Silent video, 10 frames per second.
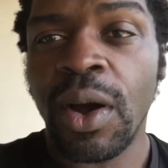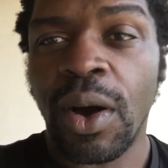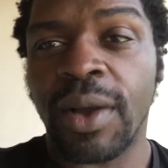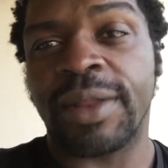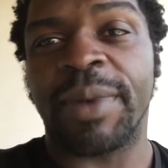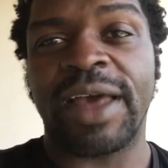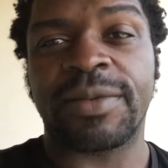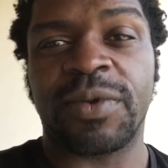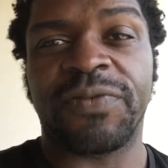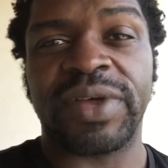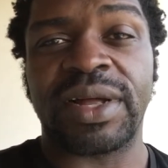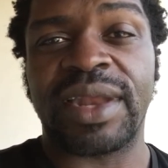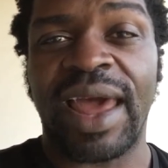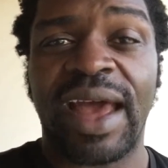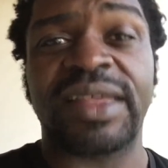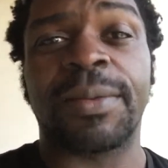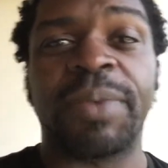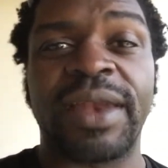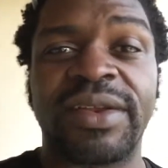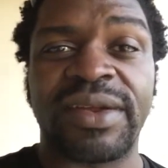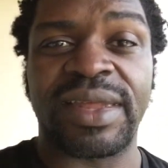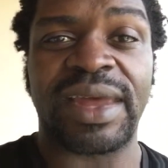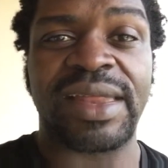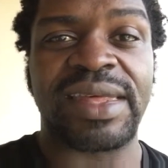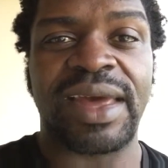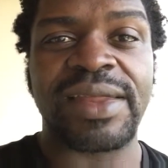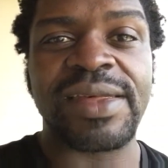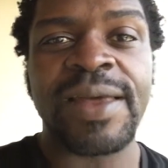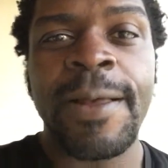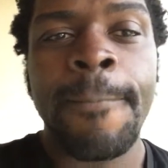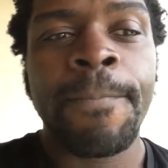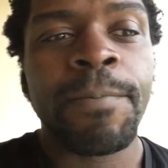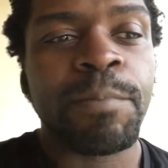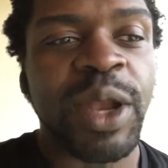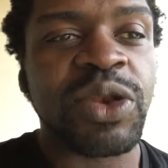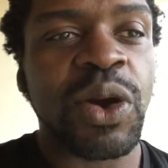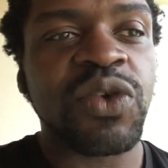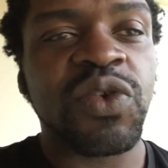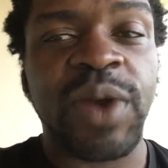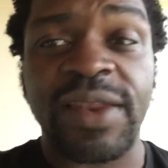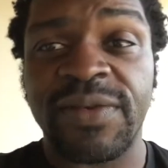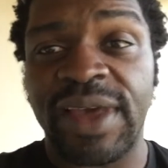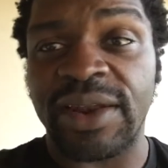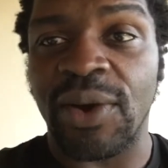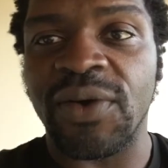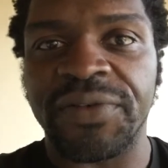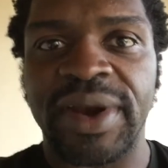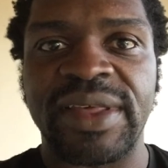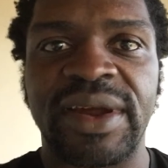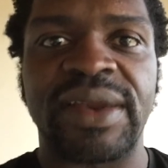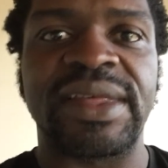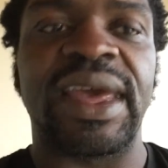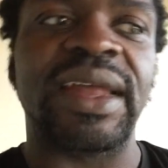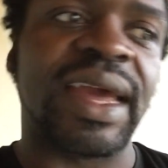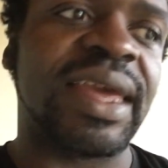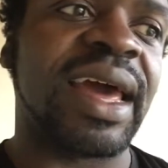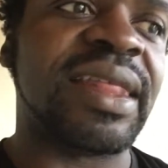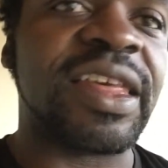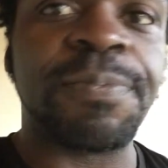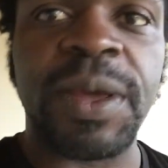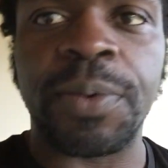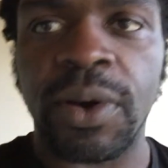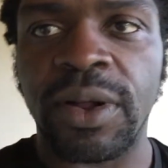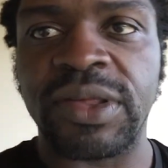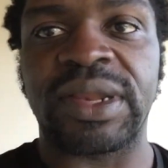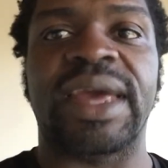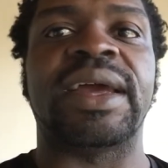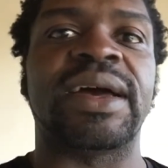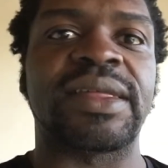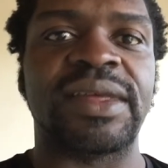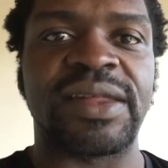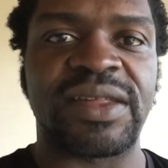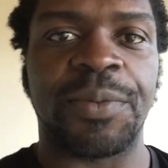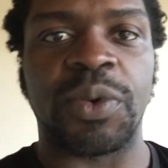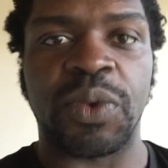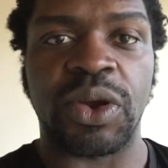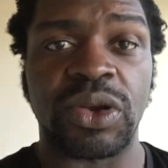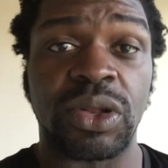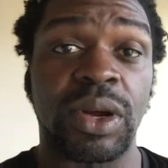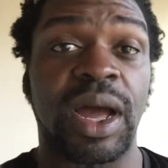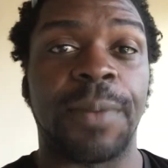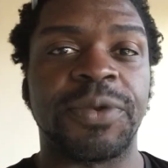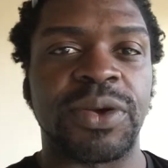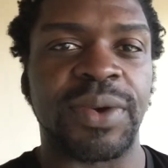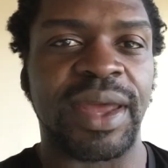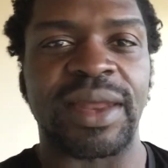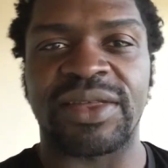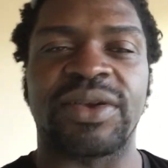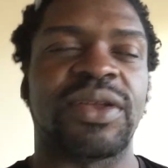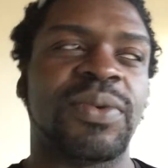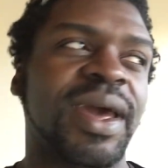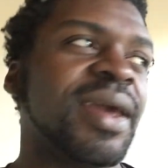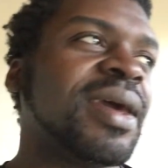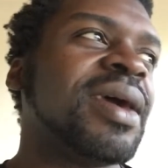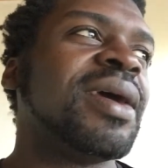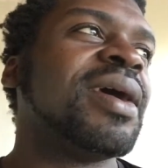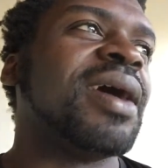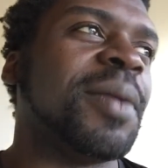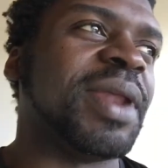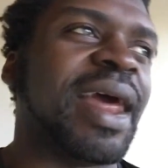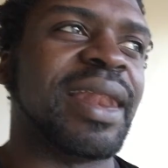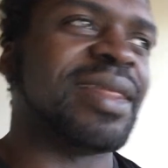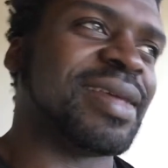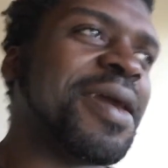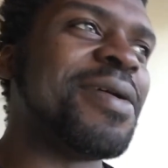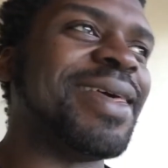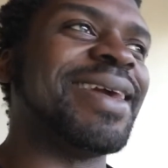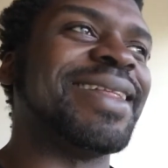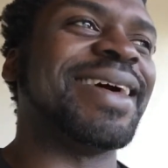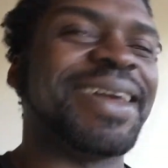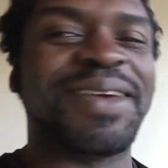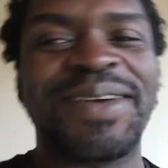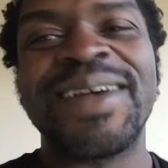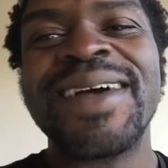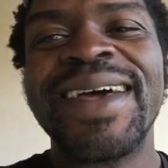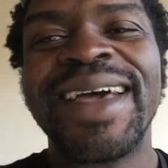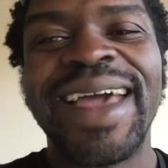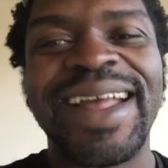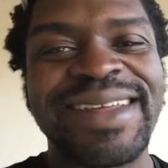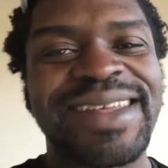on the basketball field as competitors in that sense. But don't transfer that over and start saying, like, yeah, these people are also like us. These are someone we're going to look up to in a certain way. I mean, and the same thing, like, I